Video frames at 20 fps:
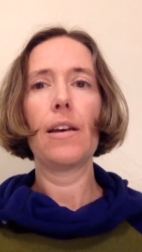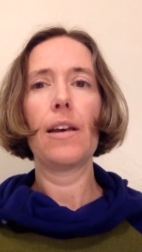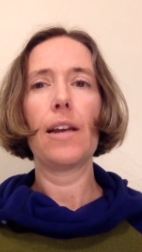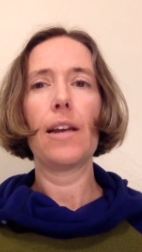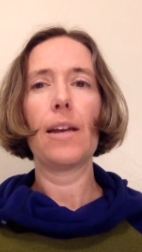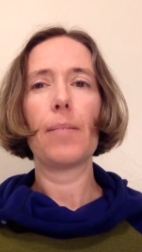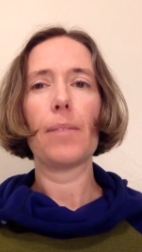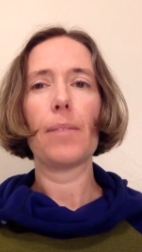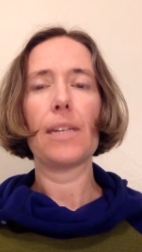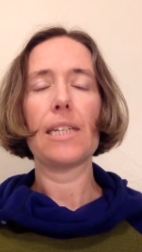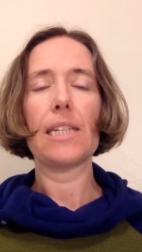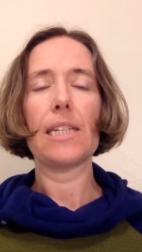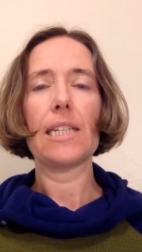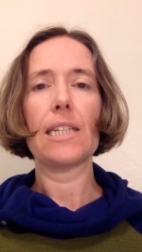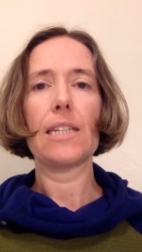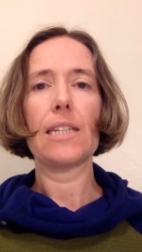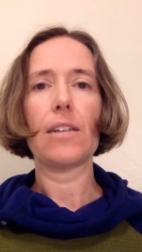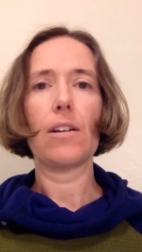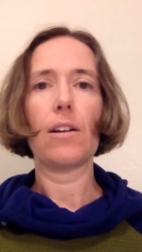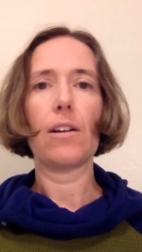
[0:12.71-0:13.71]
And I'm going to
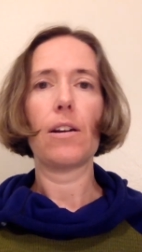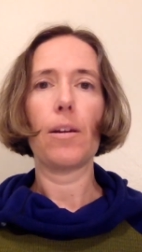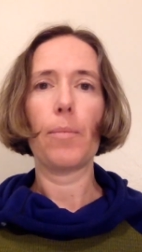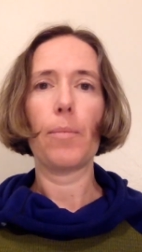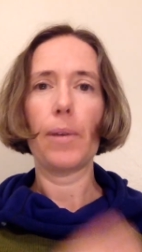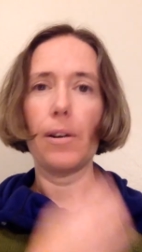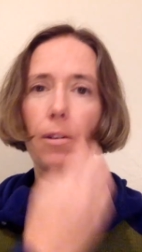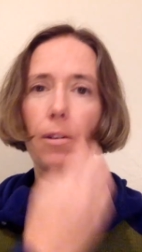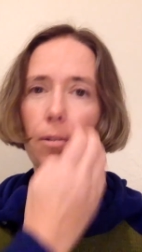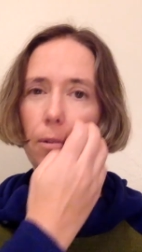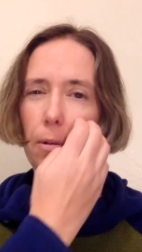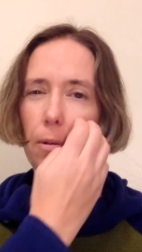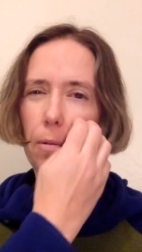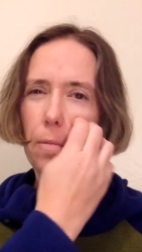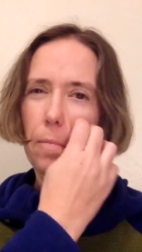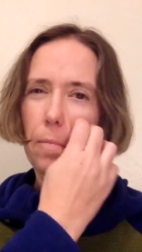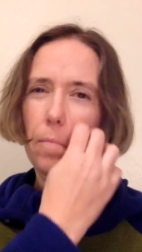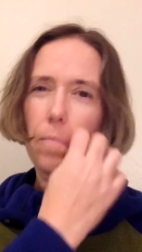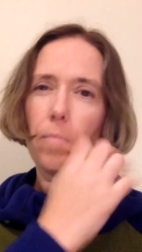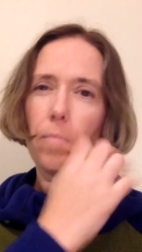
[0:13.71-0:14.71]
start about
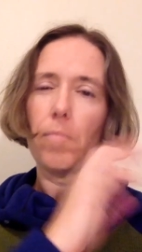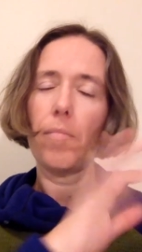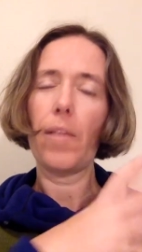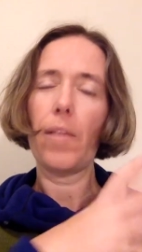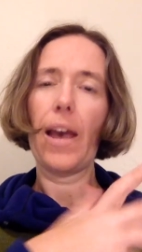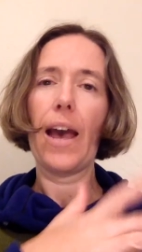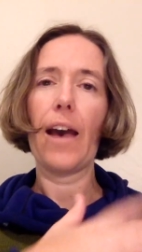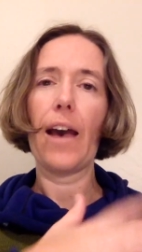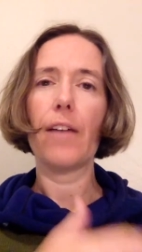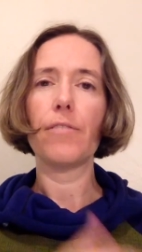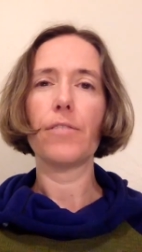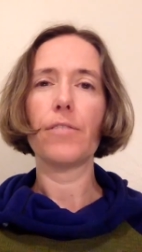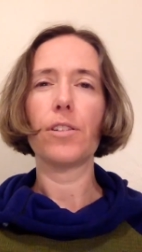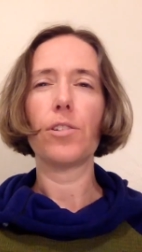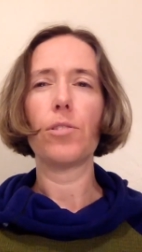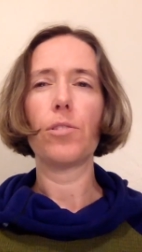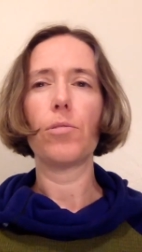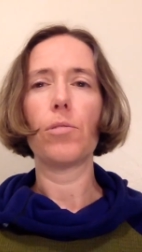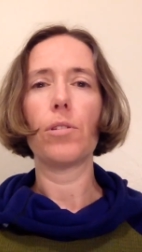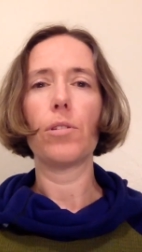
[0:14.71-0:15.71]
half or
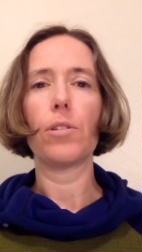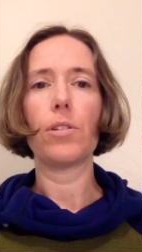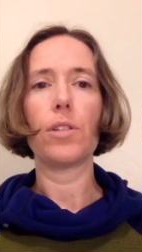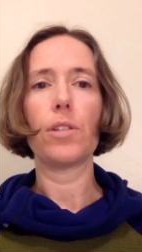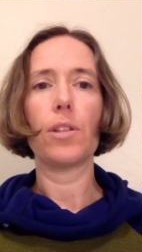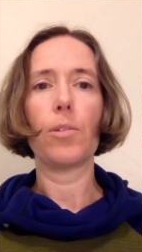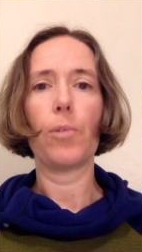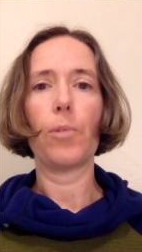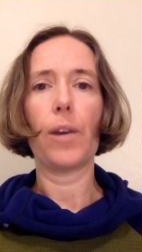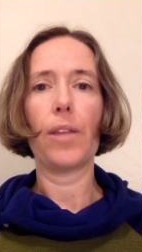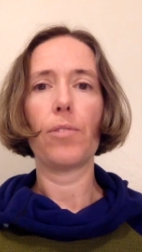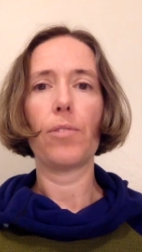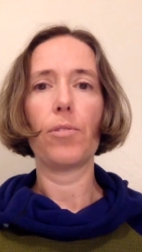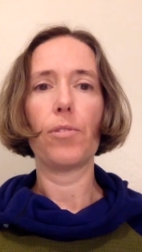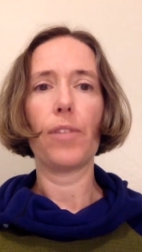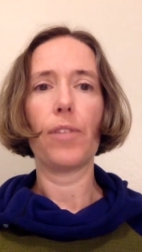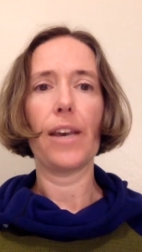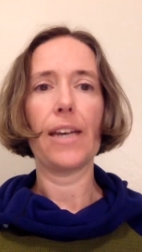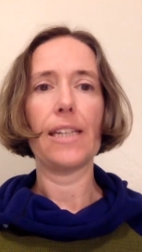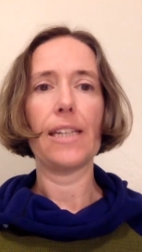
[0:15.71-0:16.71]
two thirds of the way
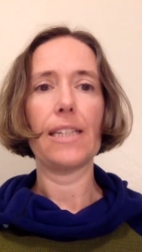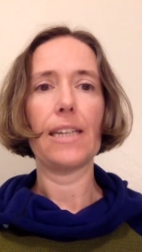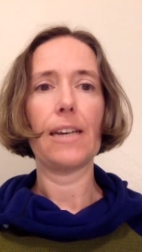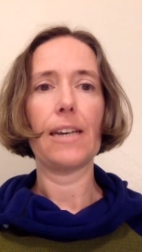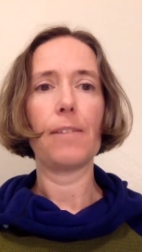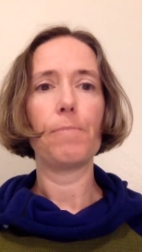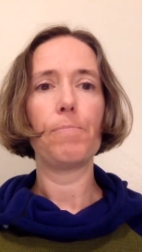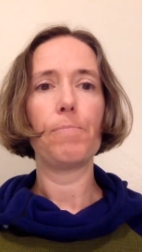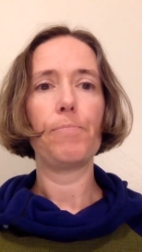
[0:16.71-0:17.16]
through the essay.